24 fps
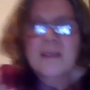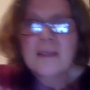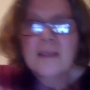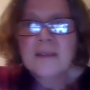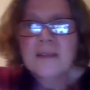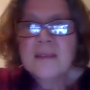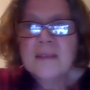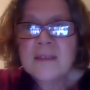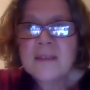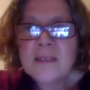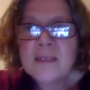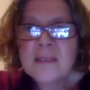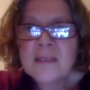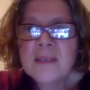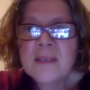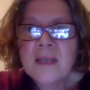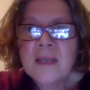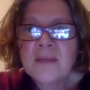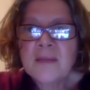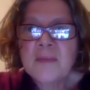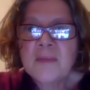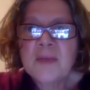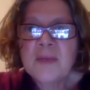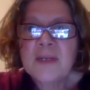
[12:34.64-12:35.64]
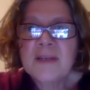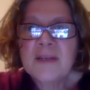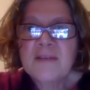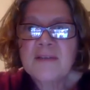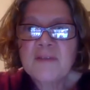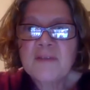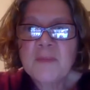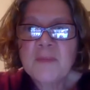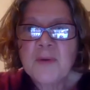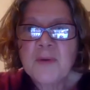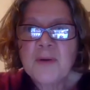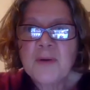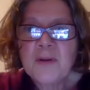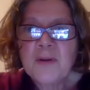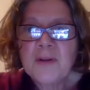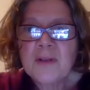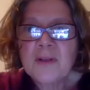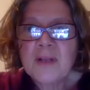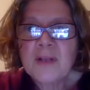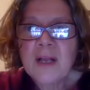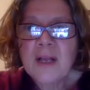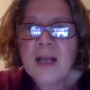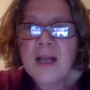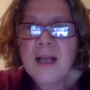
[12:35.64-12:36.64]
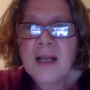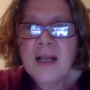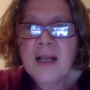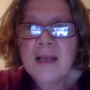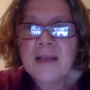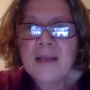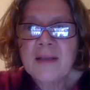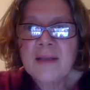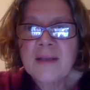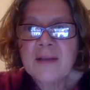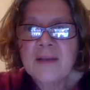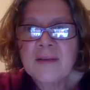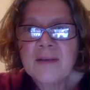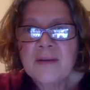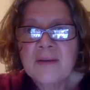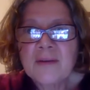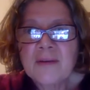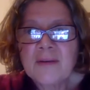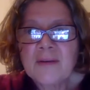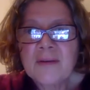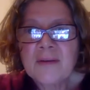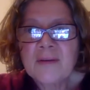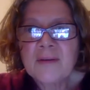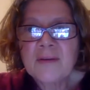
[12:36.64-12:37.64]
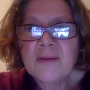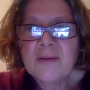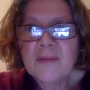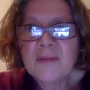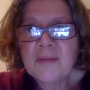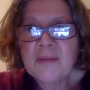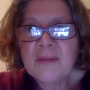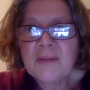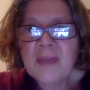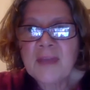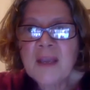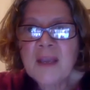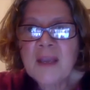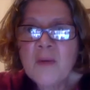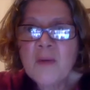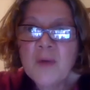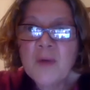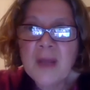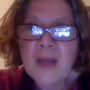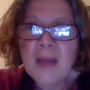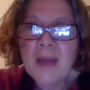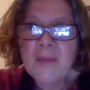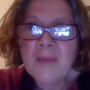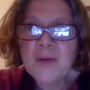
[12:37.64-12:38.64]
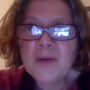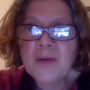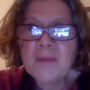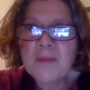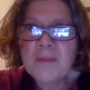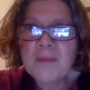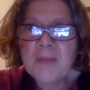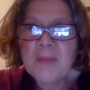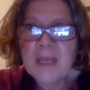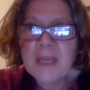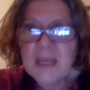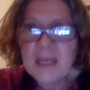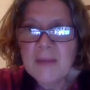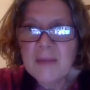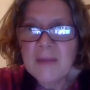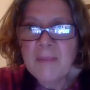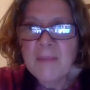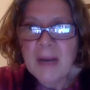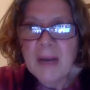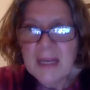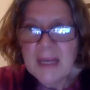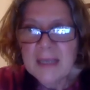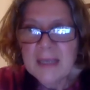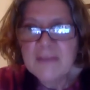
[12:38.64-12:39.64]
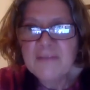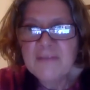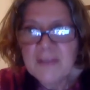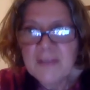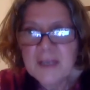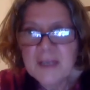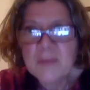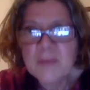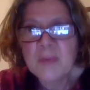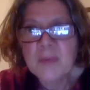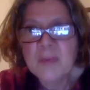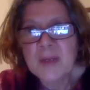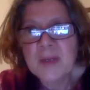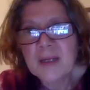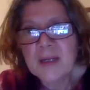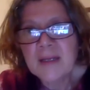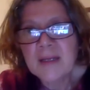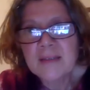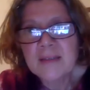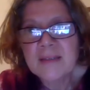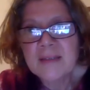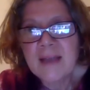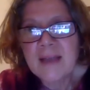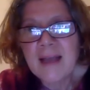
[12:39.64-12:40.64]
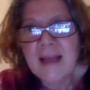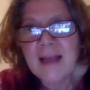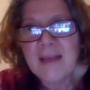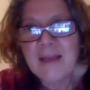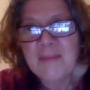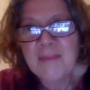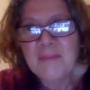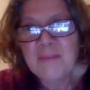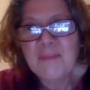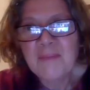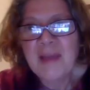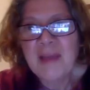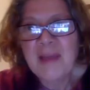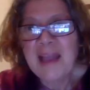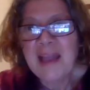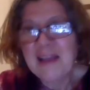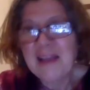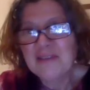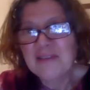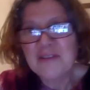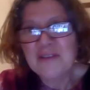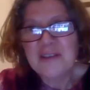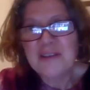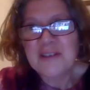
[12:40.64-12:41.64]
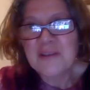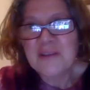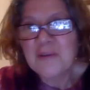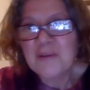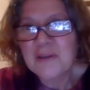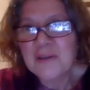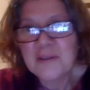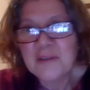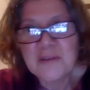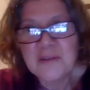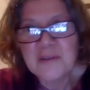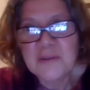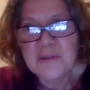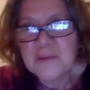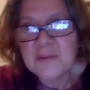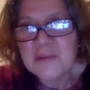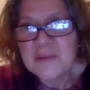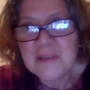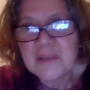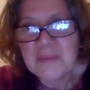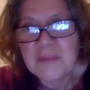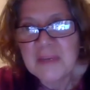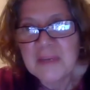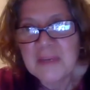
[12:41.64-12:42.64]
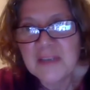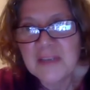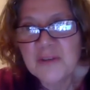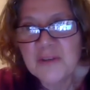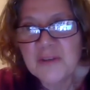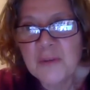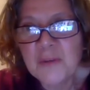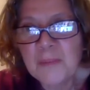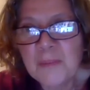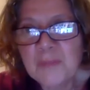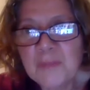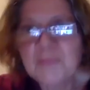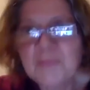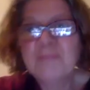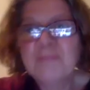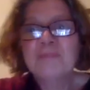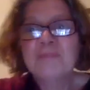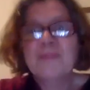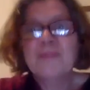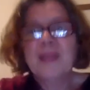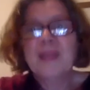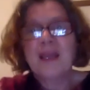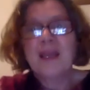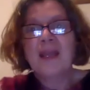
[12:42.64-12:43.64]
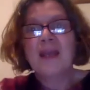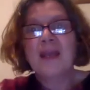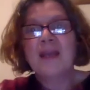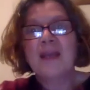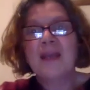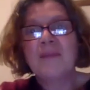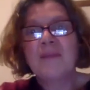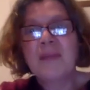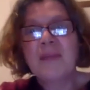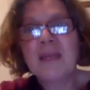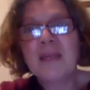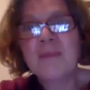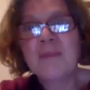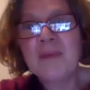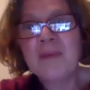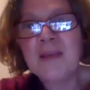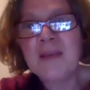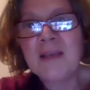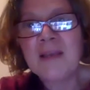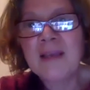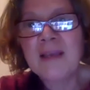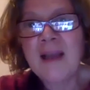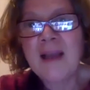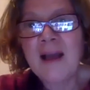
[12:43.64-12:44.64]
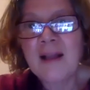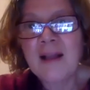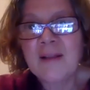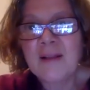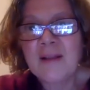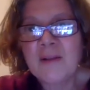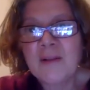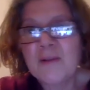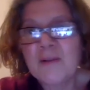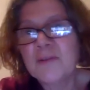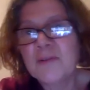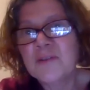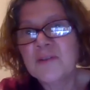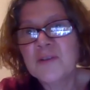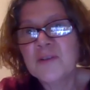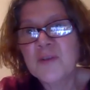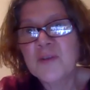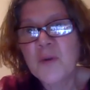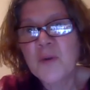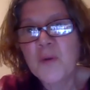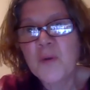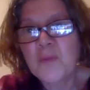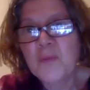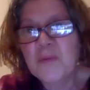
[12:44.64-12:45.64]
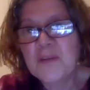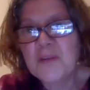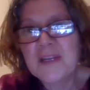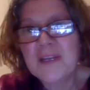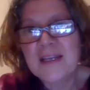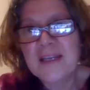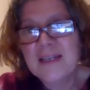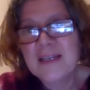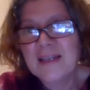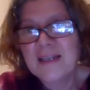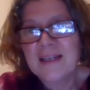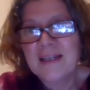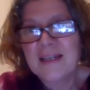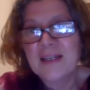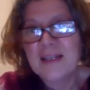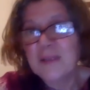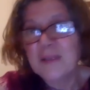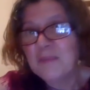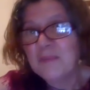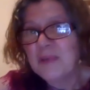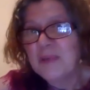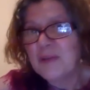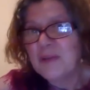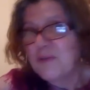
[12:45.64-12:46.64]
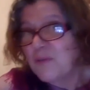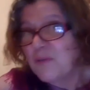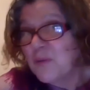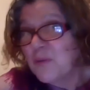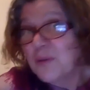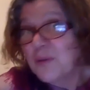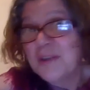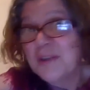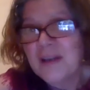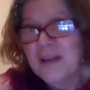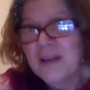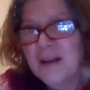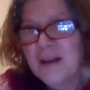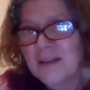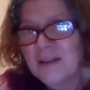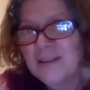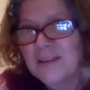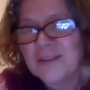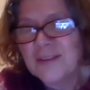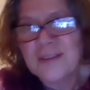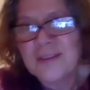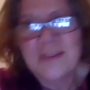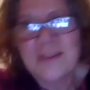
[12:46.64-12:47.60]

This is unbelievable. I think when I'm going to make my fake blood, I'm actually going to use some ketchup and maybe I'll also put in a little bit of watercolor.